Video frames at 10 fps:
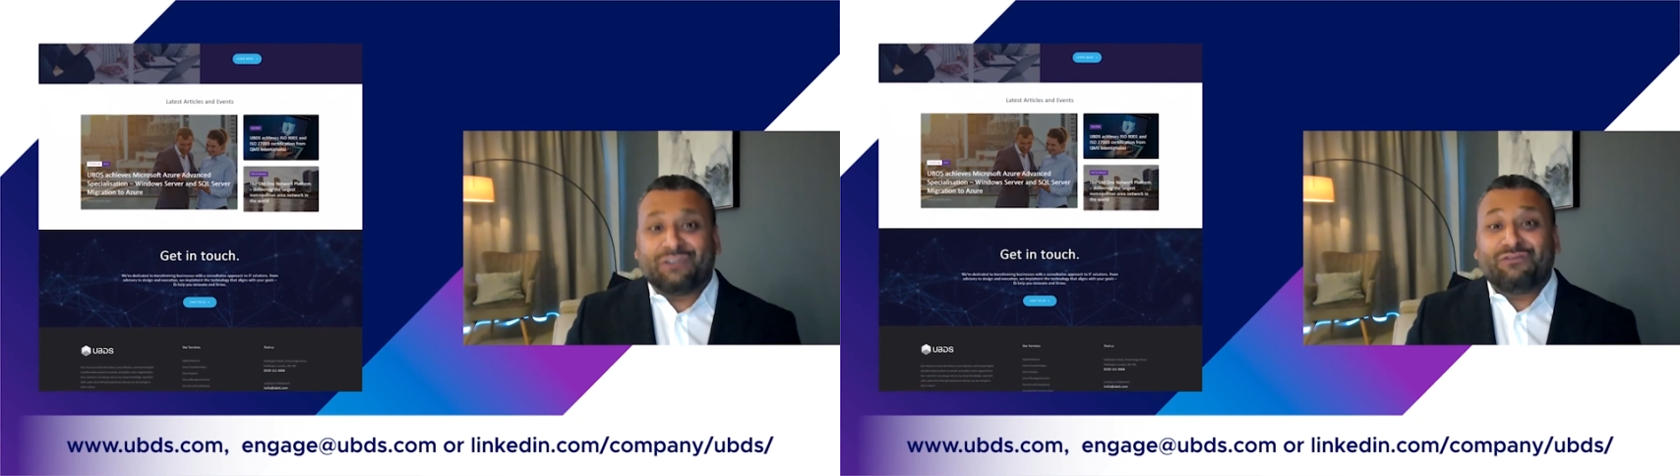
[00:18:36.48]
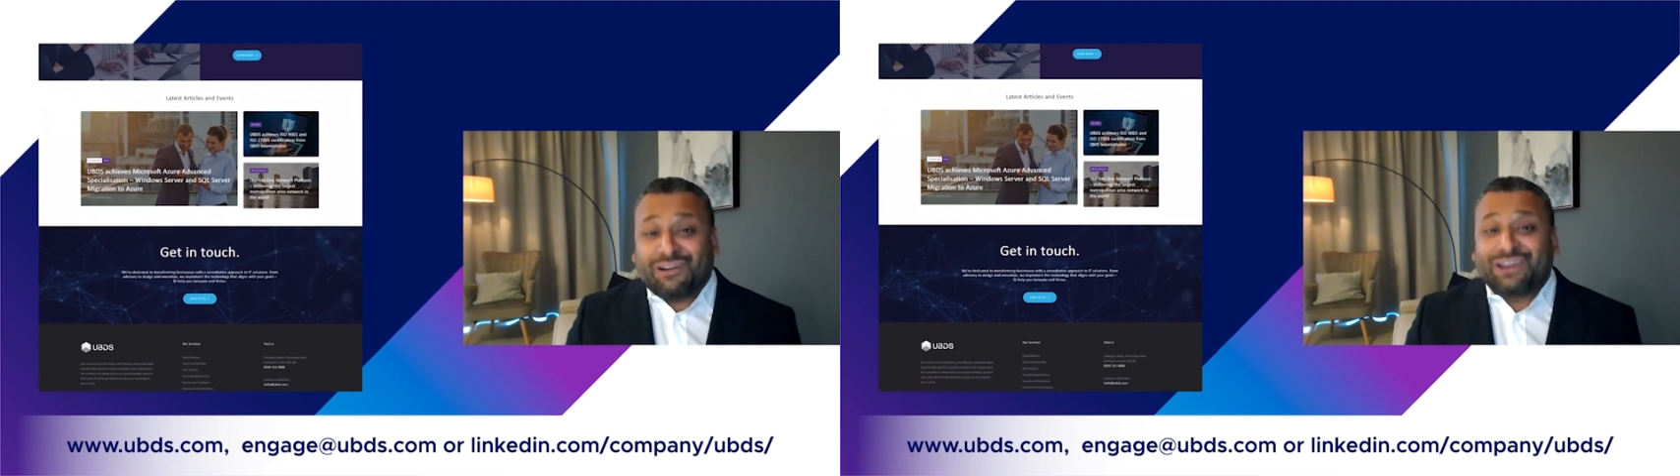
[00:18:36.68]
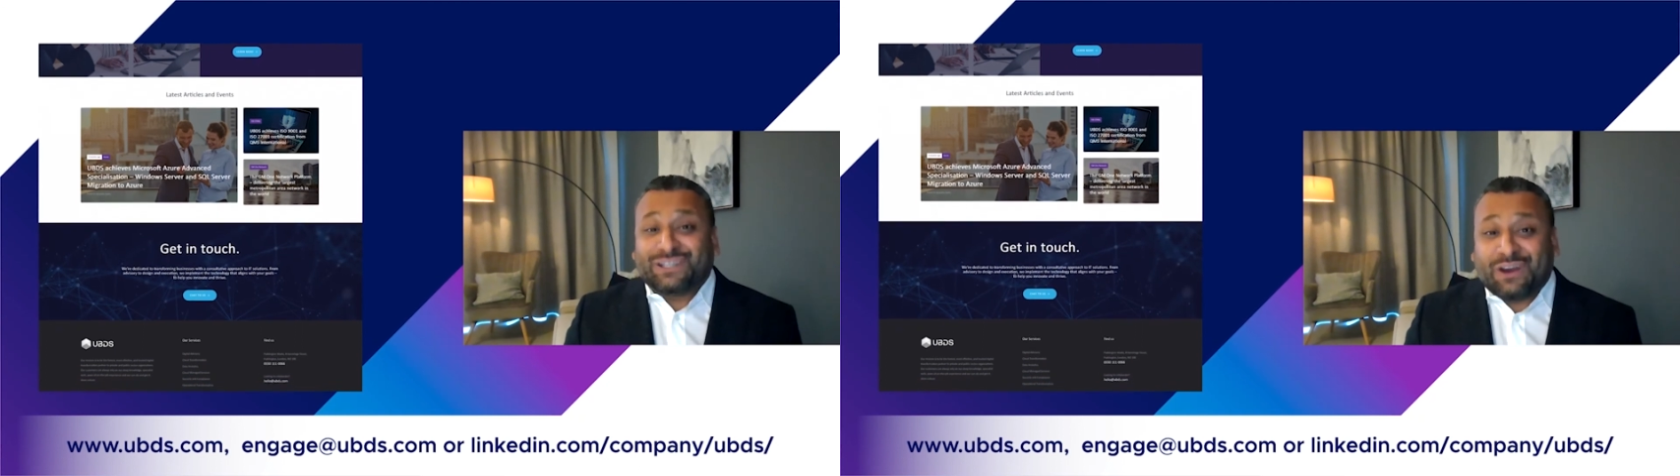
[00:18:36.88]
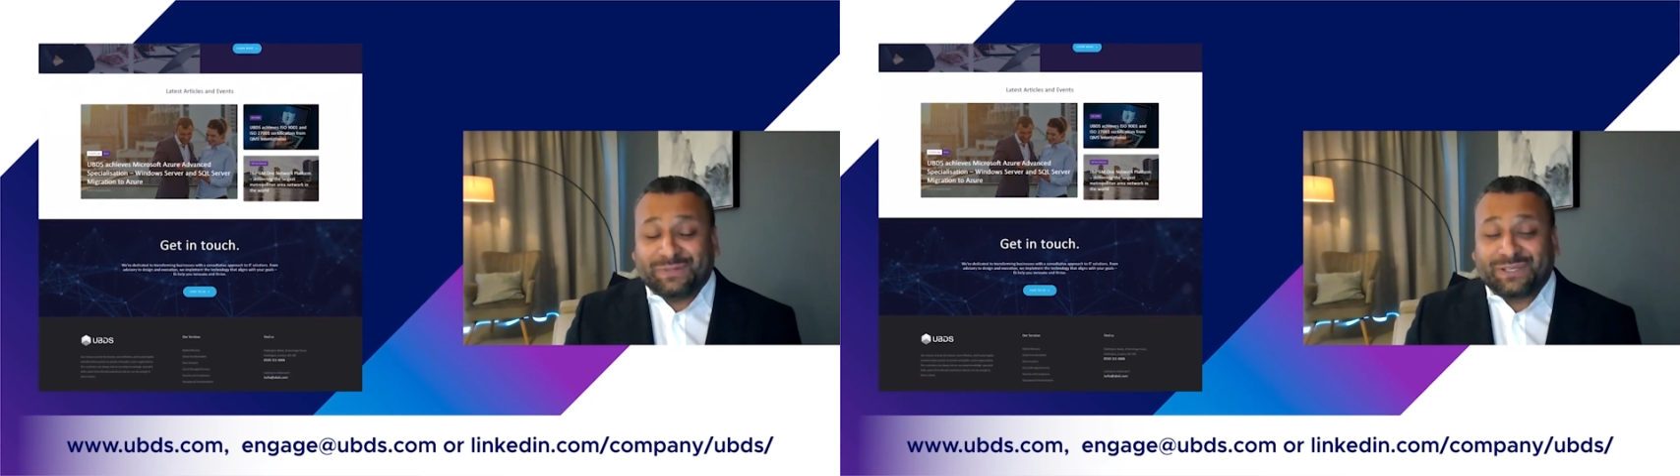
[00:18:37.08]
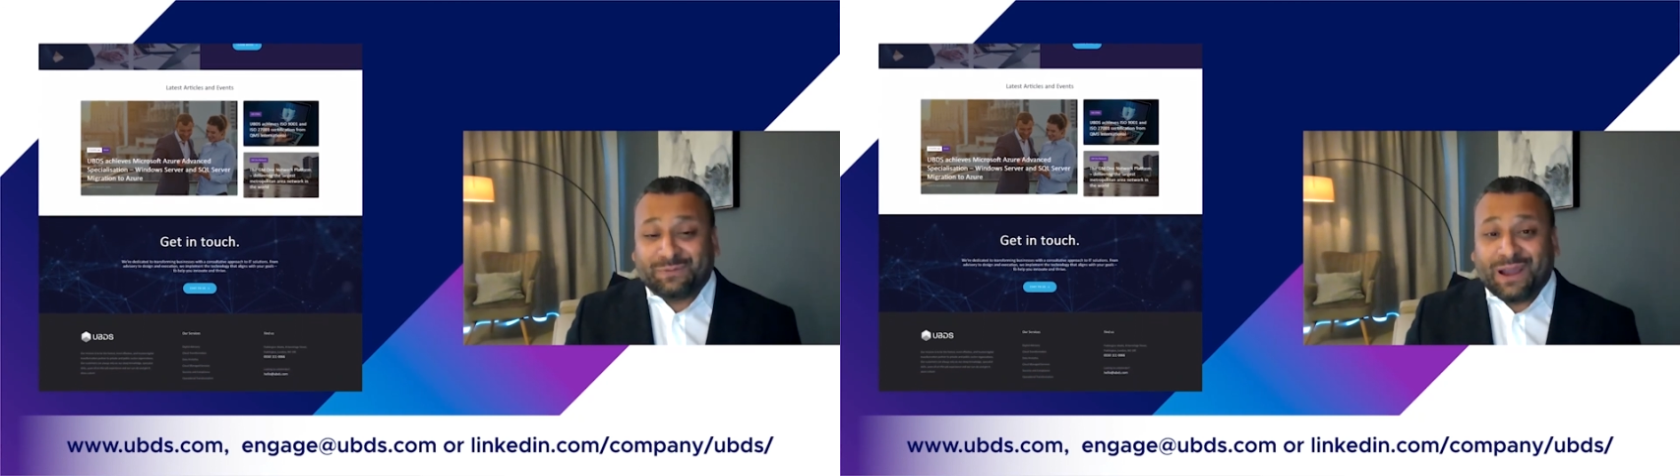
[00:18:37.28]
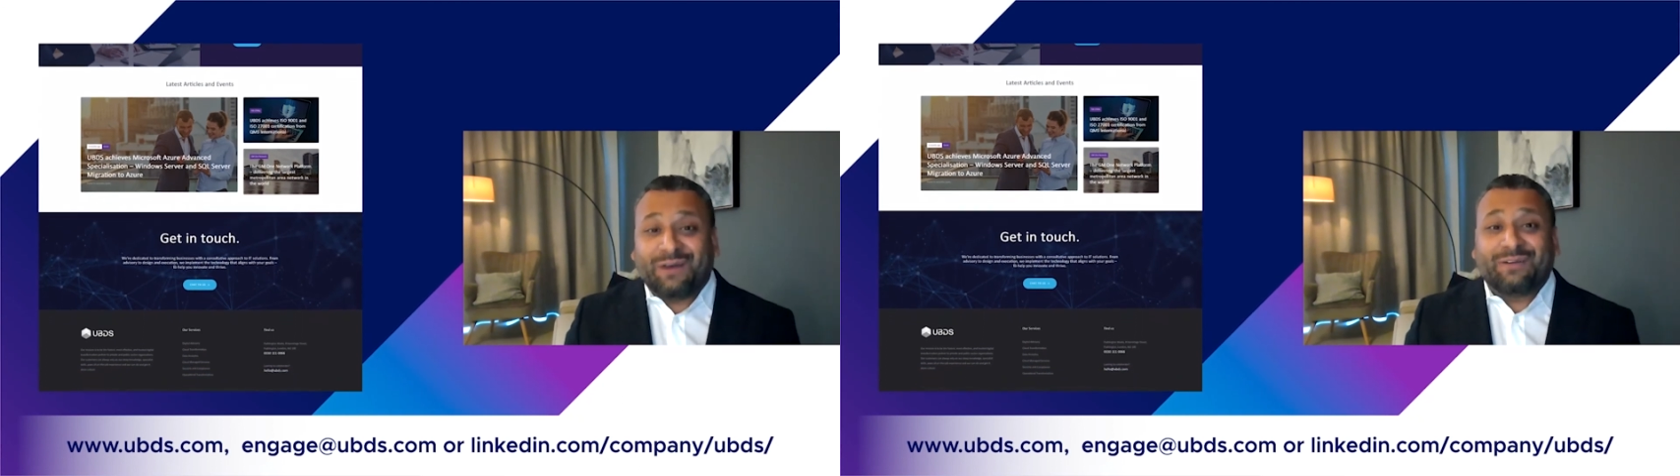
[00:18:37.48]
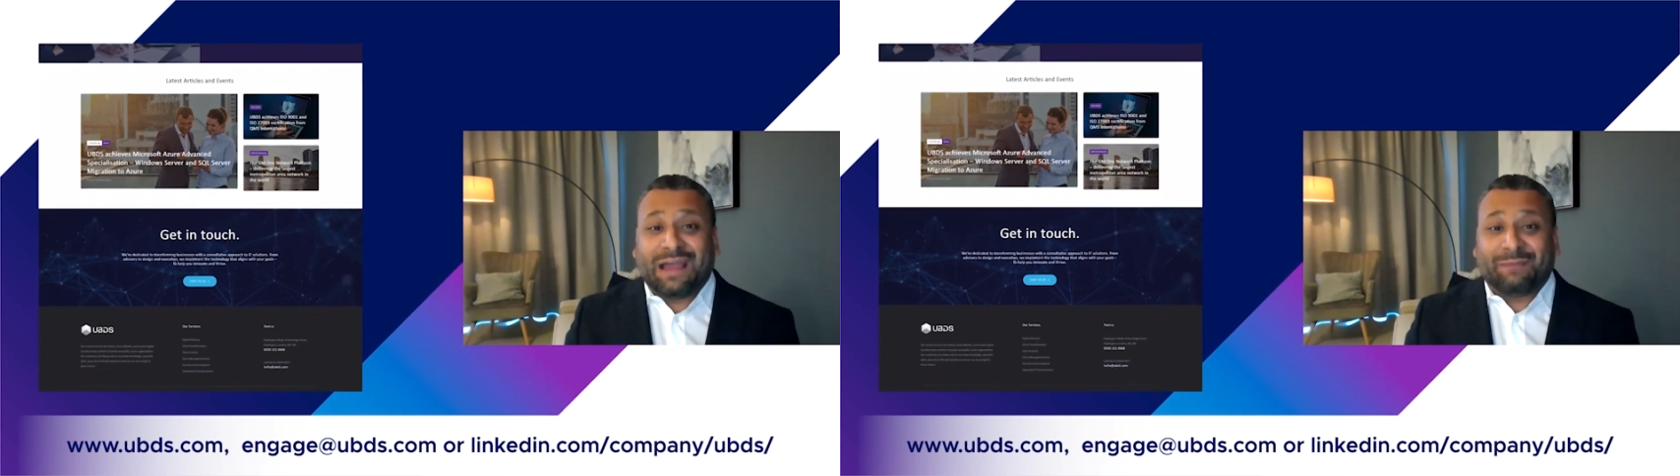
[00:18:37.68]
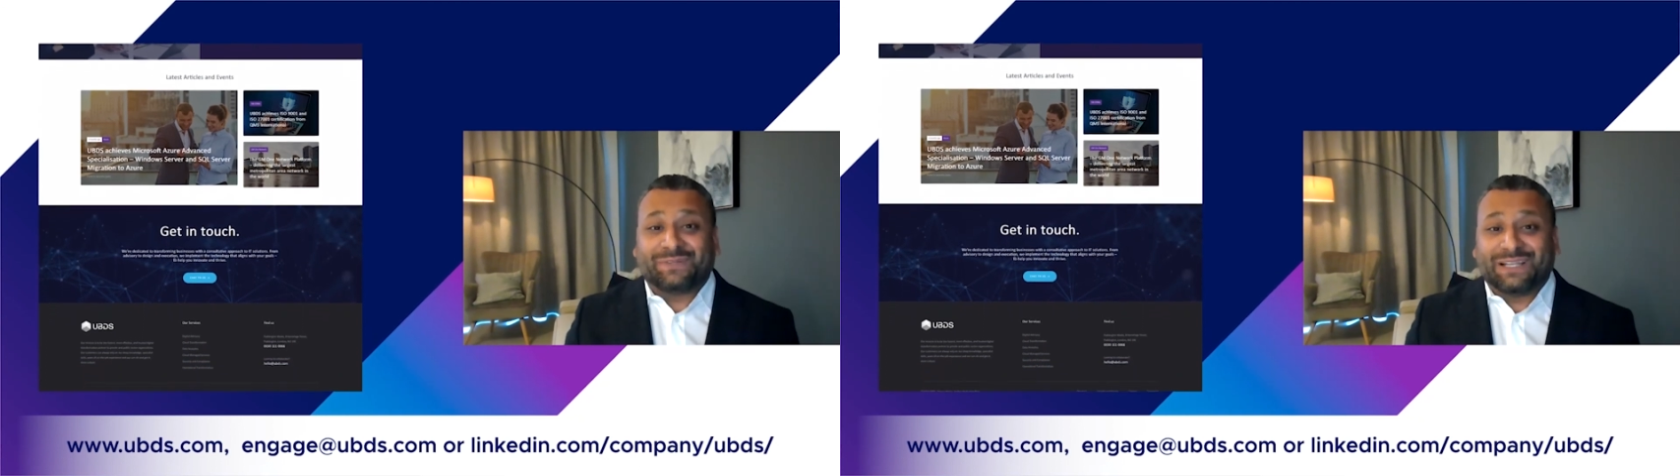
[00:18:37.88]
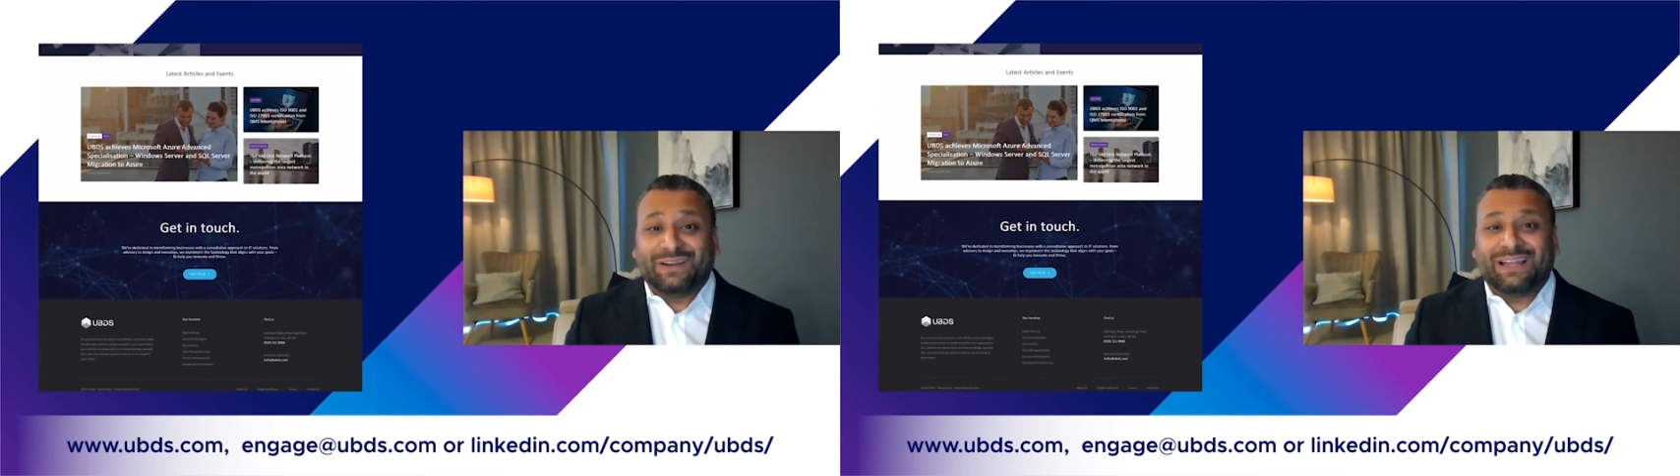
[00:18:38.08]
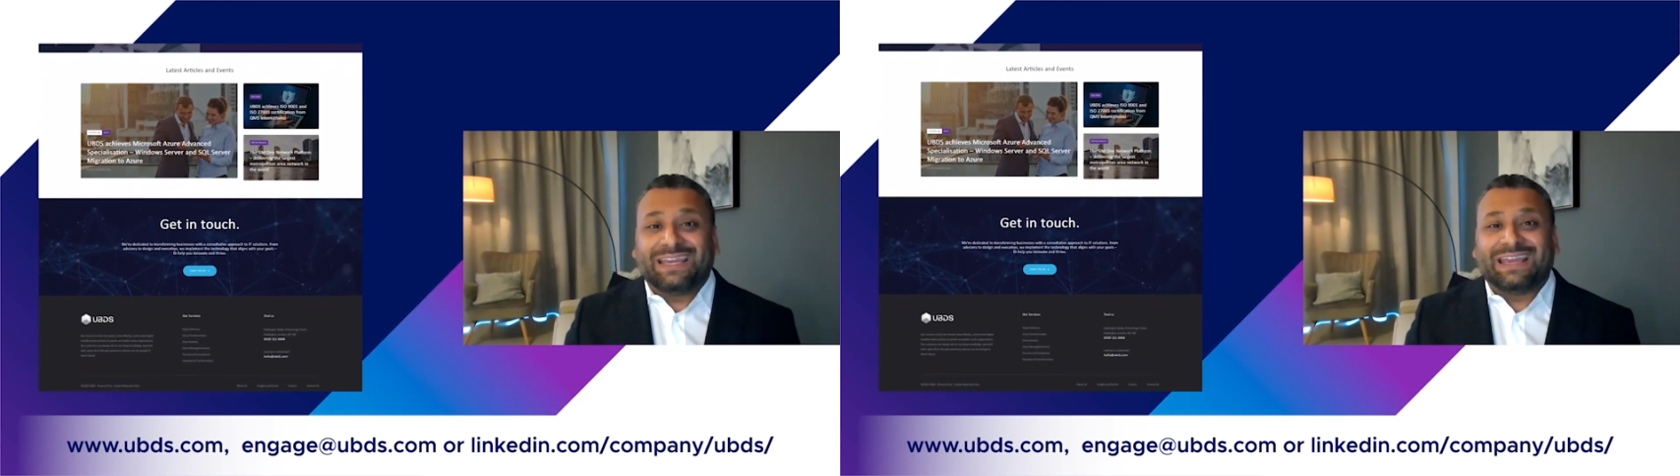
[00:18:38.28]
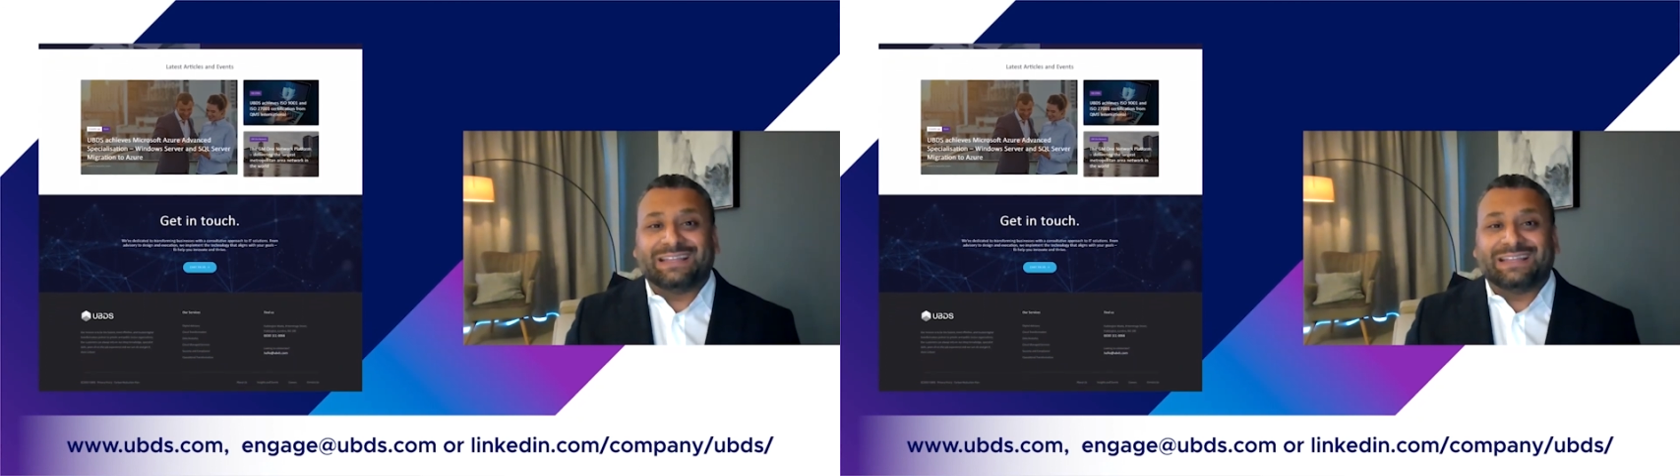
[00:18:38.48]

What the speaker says: great times as well. Absolutely.